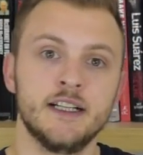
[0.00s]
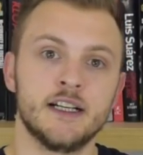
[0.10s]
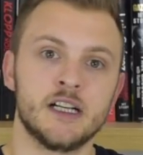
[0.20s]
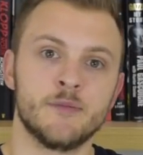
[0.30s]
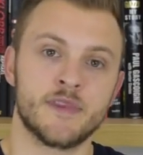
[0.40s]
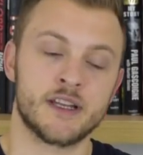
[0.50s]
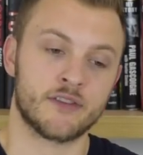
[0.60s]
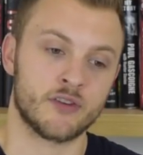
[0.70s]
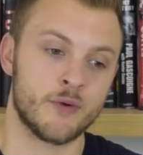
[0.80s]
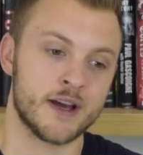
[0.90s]
then
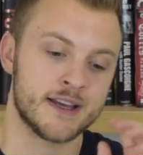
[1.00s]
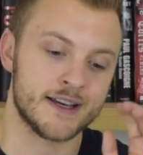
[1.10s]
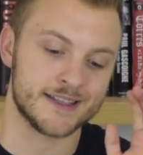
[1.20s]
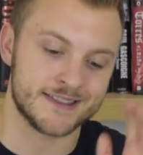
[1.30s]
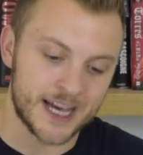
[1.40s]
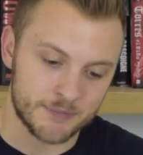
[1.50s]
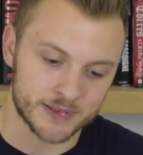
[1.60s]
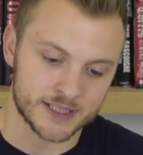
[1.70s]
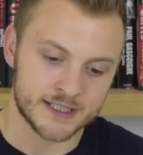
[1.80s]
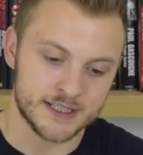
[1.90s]
it's away at
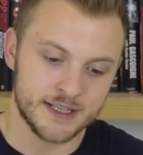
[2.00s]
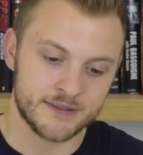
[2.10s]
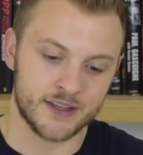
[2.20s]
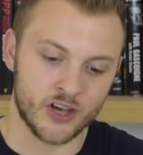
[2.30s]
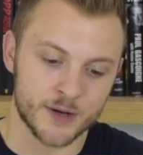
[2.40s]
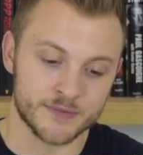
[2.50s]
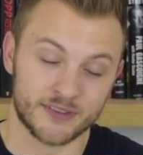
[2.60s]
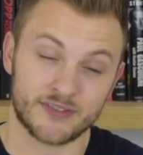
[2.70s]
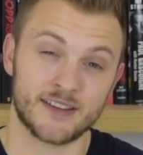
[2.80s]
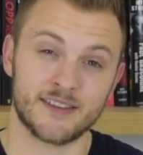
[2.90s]
Napoli, then home to
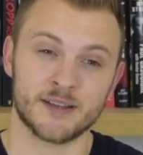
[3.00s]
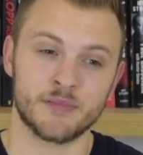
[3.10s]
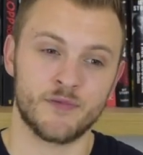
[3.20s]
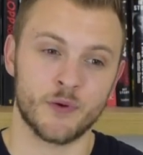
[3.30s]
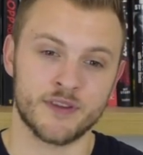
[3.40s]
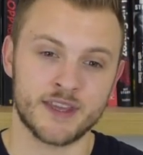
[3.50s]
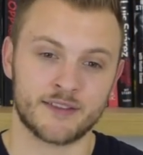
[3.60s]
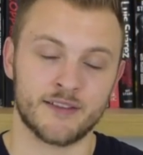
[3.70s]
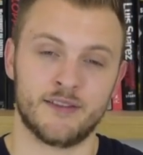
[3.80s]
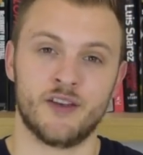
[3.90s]
City before the
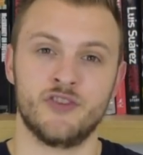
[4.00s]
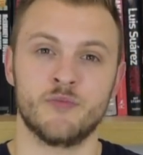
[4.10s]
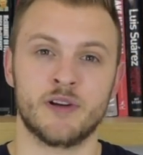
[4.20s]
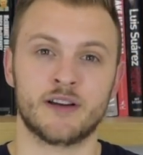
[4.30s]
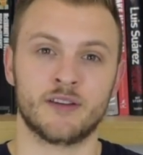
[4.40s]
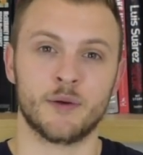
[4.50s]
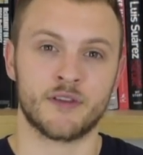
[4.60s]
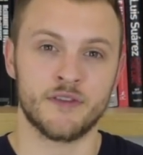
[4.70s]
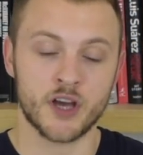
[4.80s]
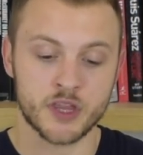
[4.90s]
next international break. So
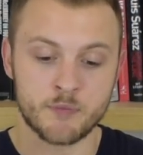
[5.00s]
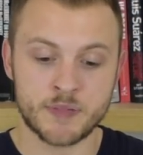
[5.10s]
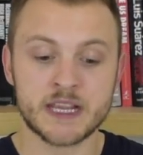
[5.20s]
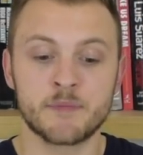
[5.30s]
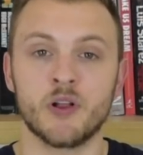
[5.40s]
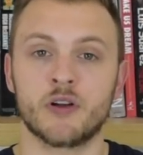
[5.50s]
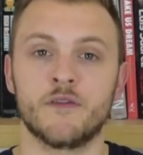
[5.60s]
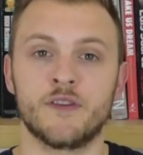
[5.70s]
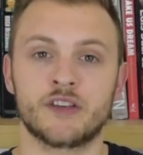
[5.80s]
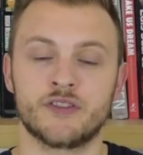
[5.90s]
it's another big block
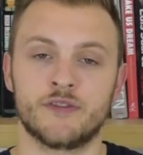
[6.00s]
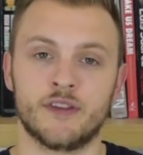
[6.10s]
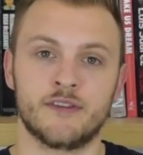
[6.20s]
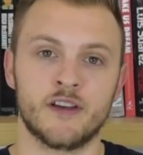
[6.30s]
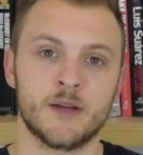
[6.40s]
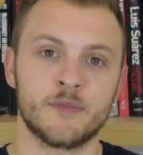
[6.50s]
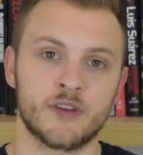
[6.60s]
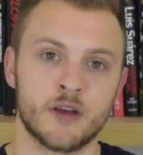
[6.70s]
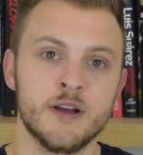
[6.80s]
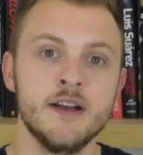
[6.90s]
of fixtures this time.
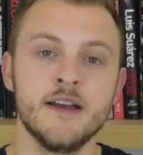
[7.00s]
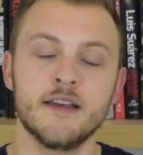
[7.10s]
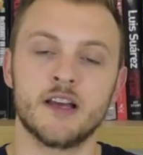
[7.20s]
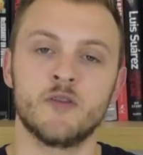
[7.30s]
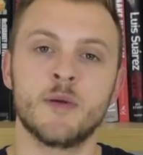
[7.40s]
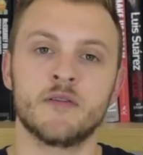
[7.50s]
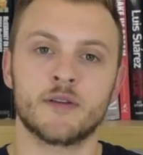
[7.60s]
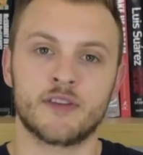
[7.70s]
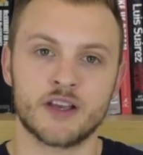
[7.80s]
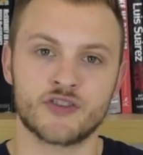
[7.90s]
So there will be
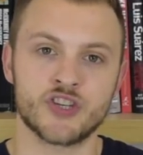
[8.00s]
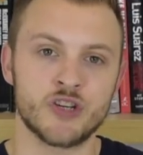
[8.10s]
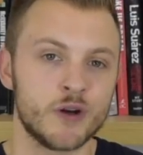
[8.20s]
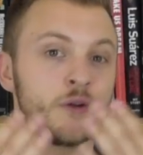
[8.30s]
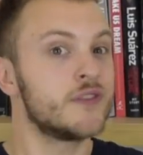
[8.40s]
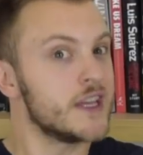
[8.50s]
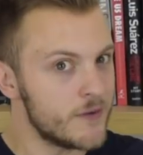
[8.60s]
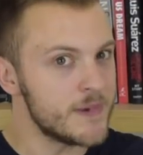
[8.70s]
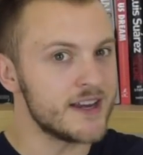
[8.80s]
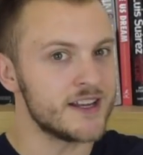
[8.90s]
rotation. You will see
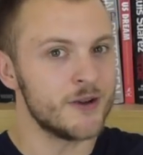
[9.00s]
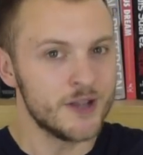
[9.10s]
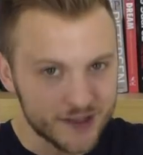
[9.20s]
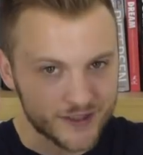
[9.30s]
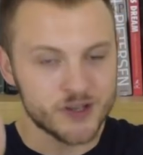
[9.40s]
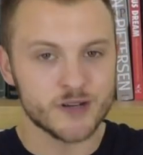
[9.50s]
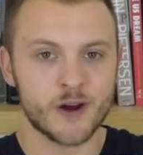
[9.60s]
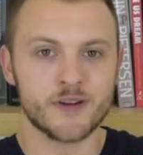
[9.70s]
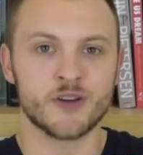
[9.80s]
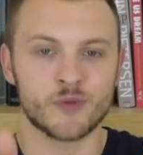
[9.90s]
Fabinho. Don't you
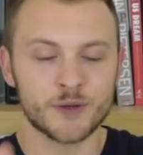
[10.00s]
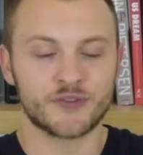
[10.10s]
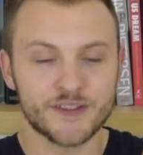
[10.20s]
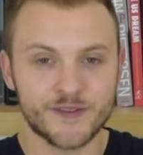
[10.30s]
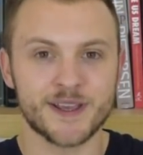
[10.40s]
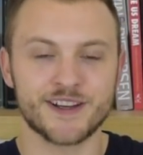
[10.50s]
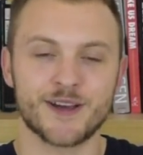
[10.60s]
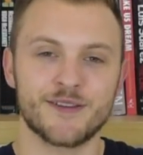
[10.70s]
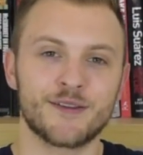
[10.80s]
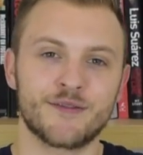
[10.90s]
worry, you will see
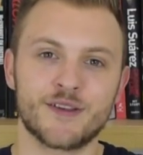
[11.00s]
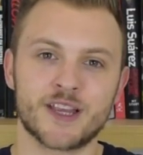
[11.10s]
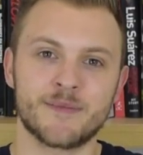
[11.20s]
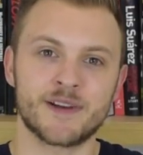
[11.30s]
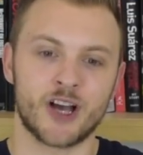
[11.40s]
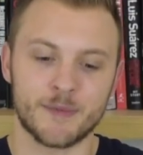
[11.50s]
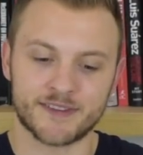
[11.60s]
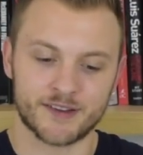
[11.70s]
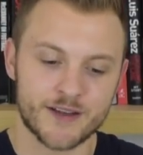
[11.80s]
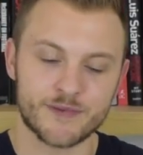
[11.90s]
Fabinho. Those of you that have been
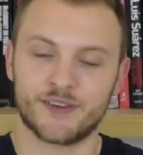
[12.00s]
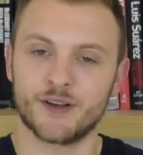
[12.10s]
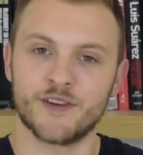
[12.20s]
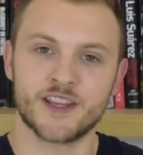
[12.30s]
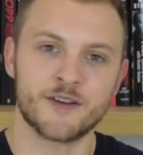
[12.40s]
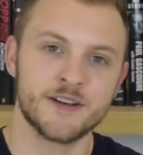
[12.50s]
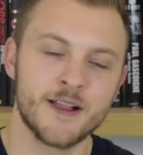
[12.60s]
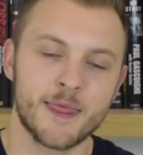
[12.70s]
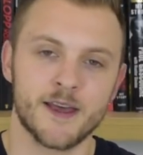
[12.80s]
commenting on every single video